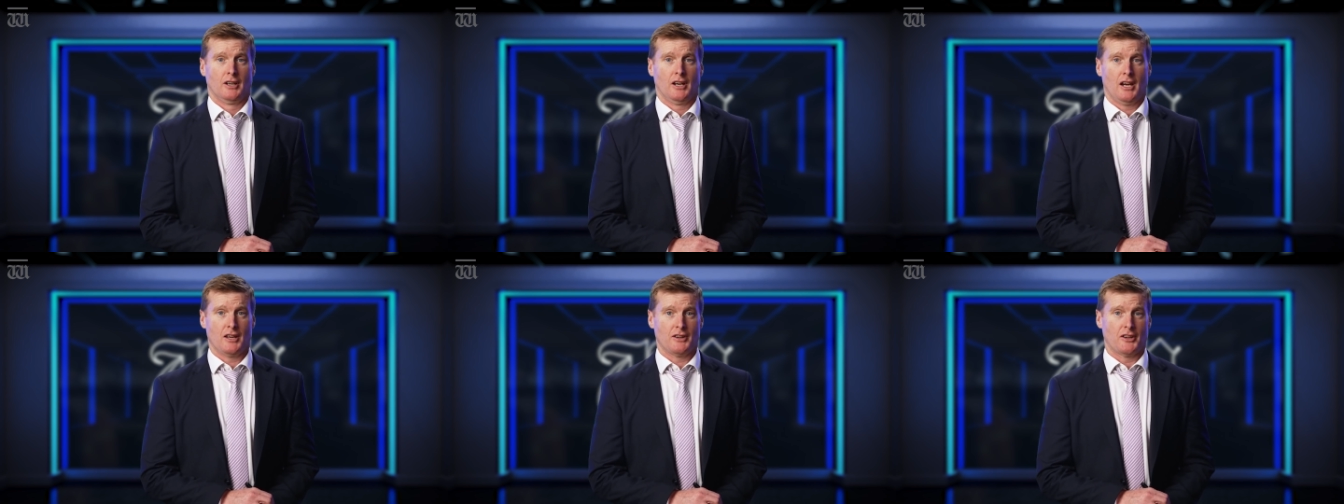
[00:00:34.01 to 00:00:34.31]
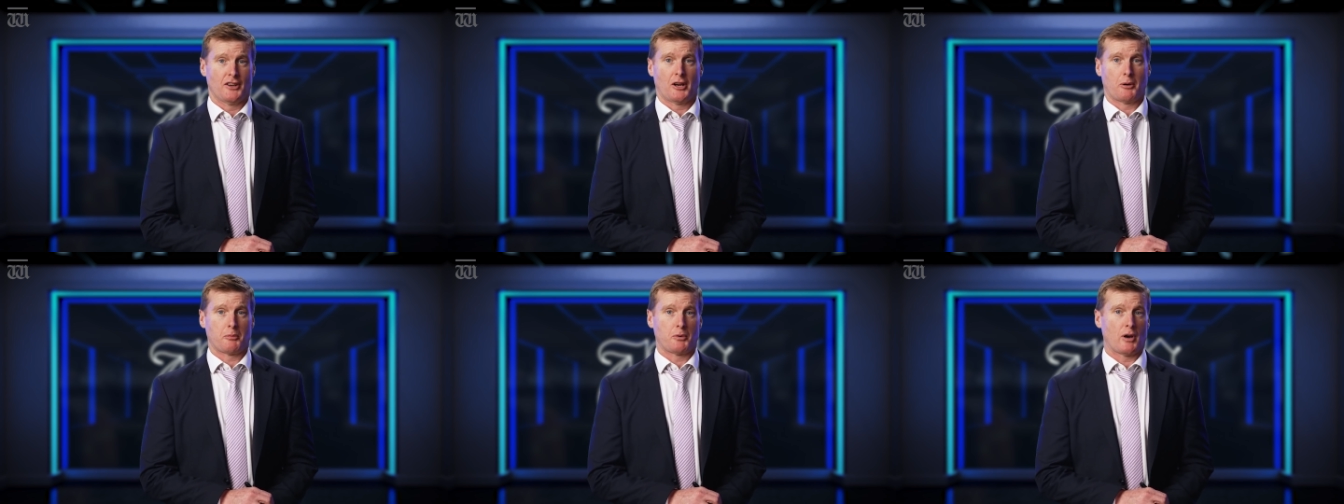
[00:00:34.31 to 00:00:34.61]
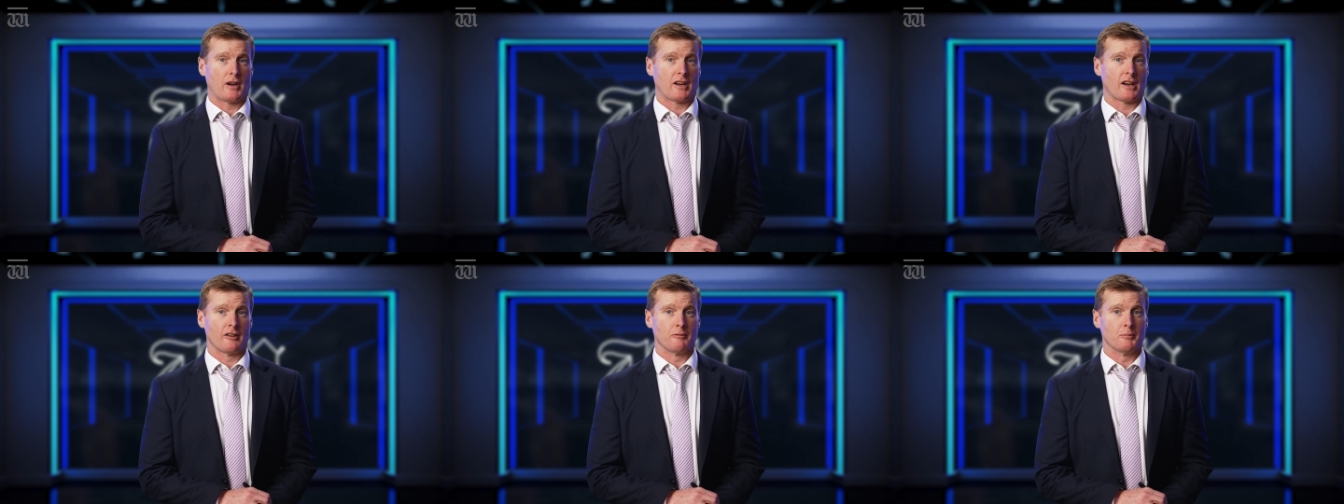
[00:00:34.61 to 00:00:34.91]
and the
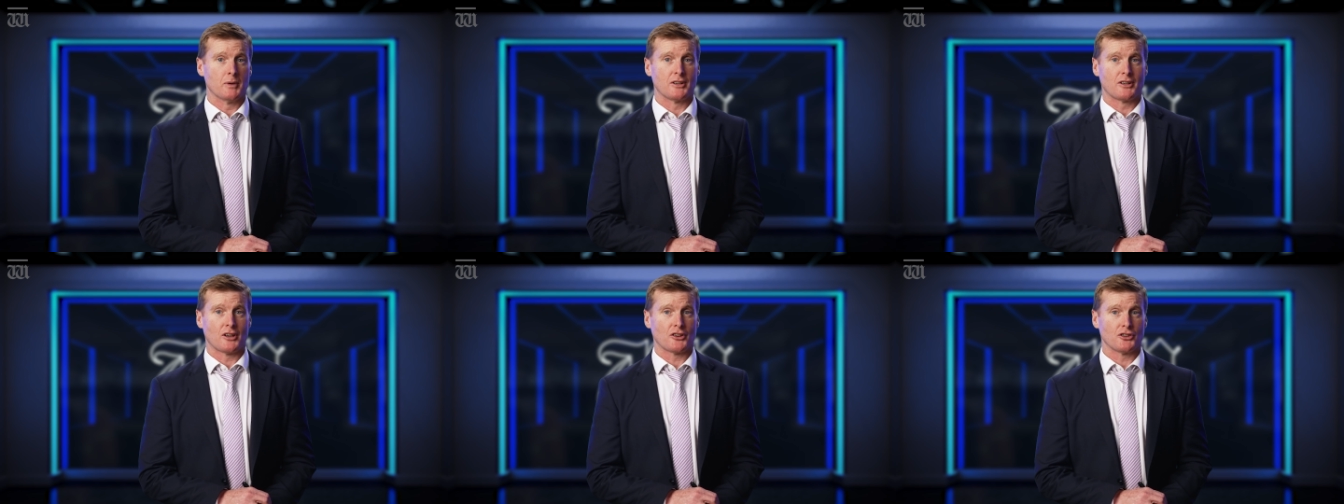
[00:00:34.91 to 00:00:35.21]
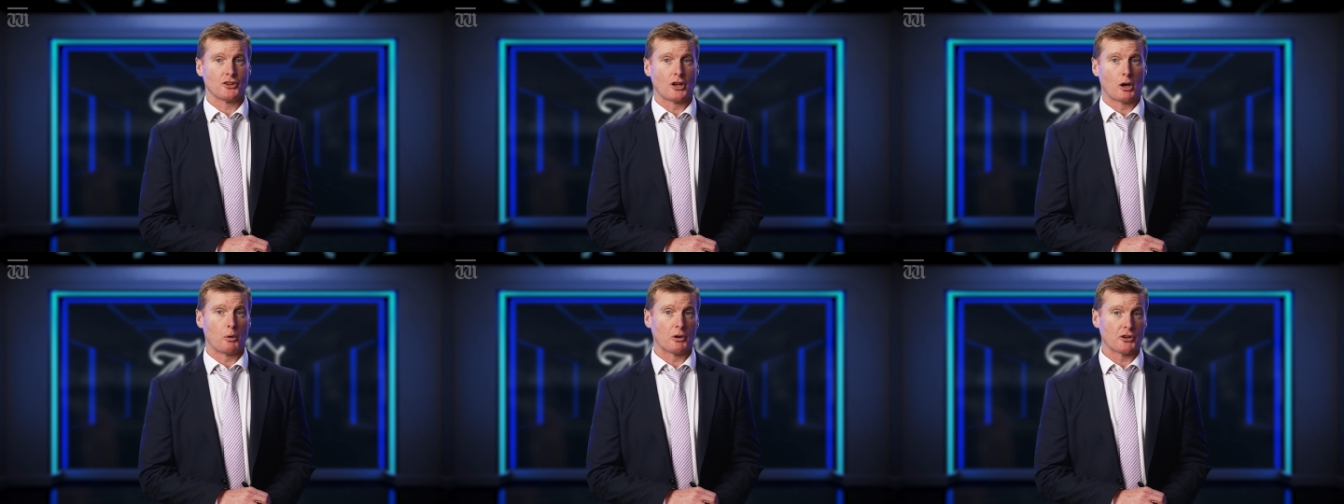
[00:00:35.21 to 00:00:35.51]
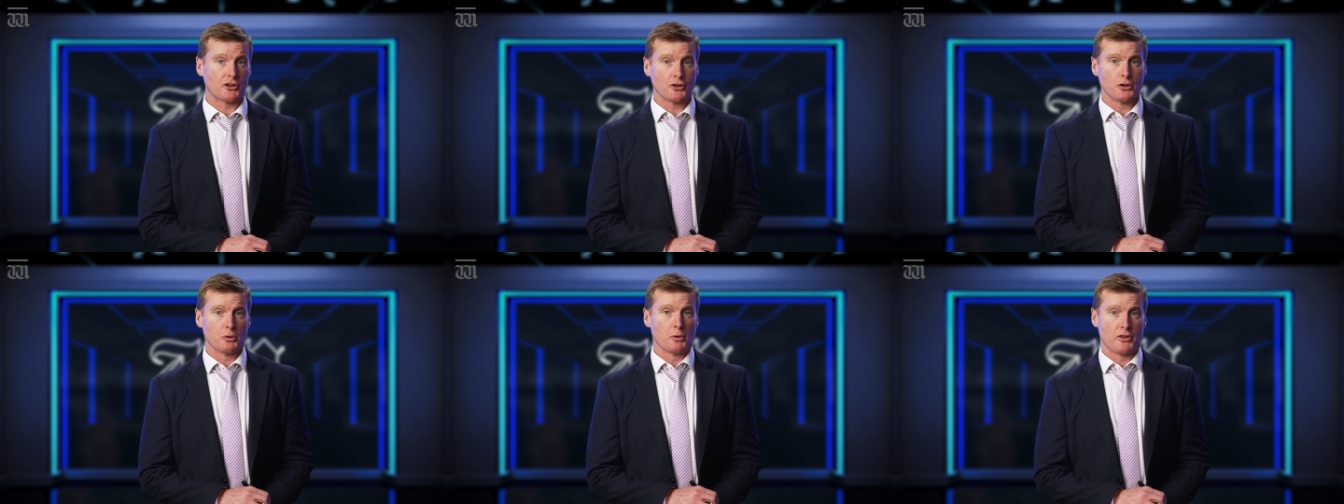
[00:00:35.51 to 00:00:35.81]
WA government doesn't know
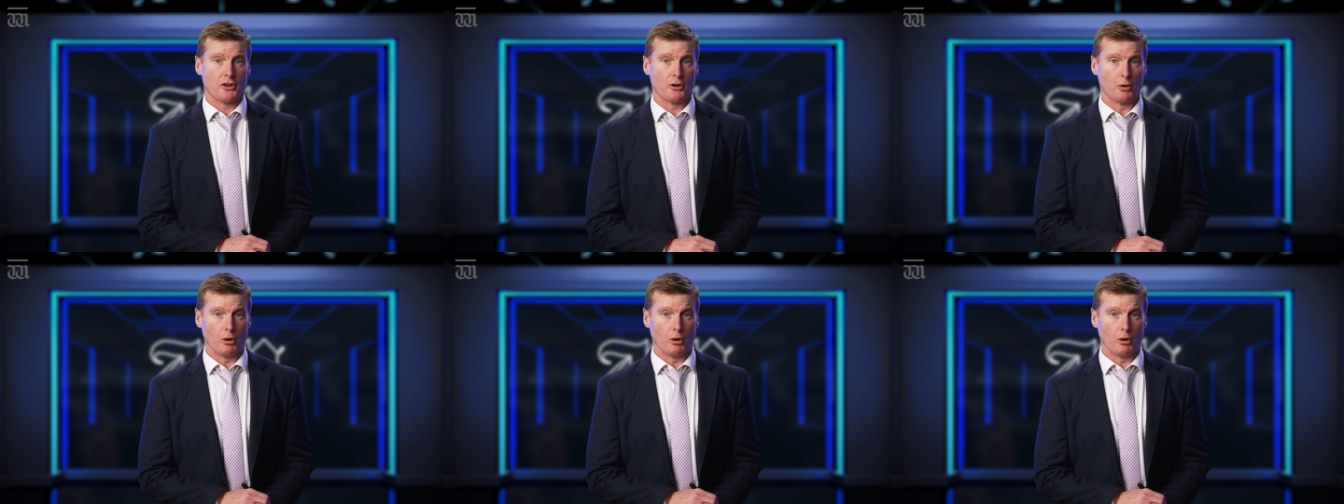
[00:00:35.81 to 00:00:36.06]
what to do with it